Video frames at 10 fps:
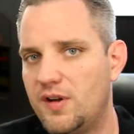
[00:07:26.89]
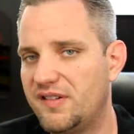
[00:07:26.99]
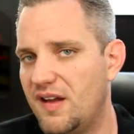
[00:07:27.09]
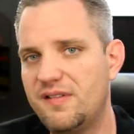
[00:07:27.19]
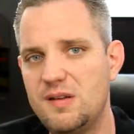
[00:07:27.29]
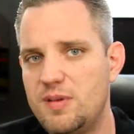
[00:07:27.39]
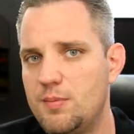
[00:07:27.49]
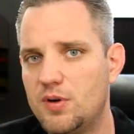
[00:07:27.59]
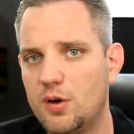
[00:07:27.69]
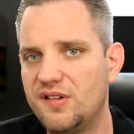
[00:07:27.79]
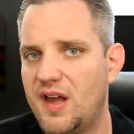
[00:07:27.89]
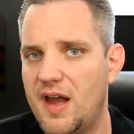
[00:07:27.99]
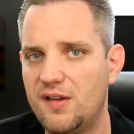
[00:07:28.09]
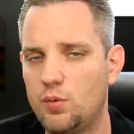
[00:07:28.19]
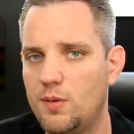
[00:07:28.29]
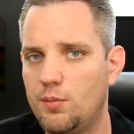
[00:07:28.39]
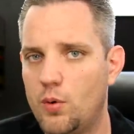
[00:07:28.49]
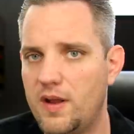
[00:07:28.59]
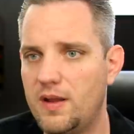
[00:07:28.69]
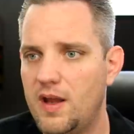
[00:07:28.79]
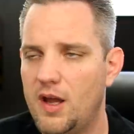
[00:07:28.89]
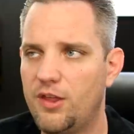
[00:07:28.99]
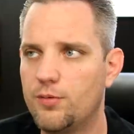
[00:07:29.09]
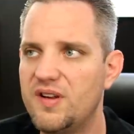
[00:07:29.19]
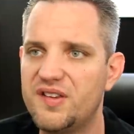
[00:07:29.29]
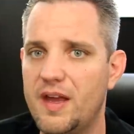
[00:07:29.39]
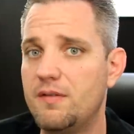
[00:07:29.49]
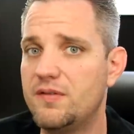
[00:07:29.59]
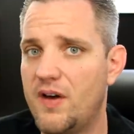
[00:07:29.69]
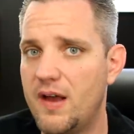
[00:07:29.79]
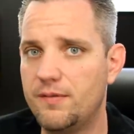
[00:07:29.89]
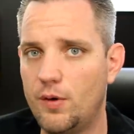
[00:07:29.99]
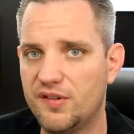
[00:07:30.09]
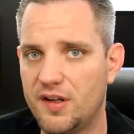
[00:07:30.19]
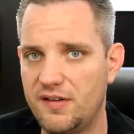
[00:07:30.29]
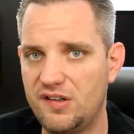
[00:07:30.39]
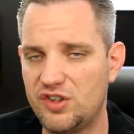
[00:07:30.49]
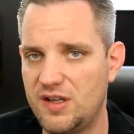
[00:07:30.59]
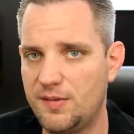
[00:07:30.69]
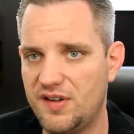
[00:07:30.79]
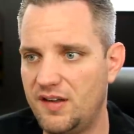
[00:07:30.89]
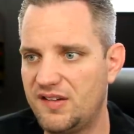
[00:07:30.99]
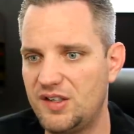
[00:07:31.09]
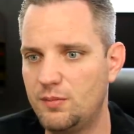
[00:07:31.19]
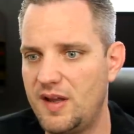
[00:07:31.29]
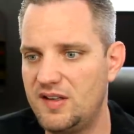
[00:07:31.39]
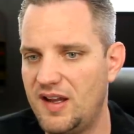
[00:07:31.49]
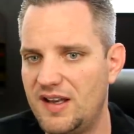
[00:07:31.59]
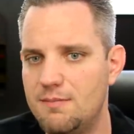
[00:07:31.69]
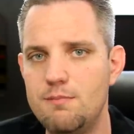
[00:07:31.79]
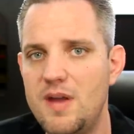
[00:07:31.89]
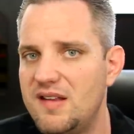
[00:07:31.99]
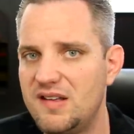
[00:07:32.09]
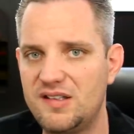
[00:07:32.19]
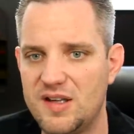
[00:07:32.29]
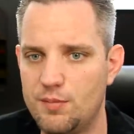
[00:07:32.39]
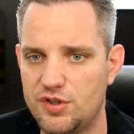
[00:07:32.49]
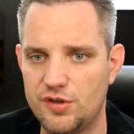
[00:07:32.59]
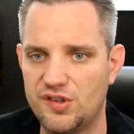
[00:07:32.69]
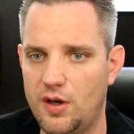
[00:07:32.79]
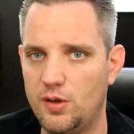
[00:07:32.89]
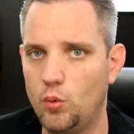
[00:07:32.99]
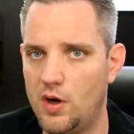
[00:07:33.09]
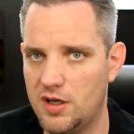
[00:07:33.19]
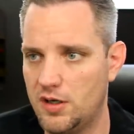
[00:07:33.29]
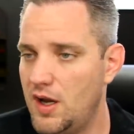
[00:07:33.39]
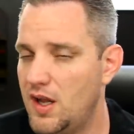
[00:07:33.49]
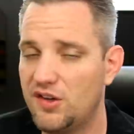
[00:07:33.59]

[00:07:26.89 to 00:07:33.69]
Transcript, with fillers: because I've seen people go as high as 1.375 volts on these chips and still maintain amazing temperatures on water.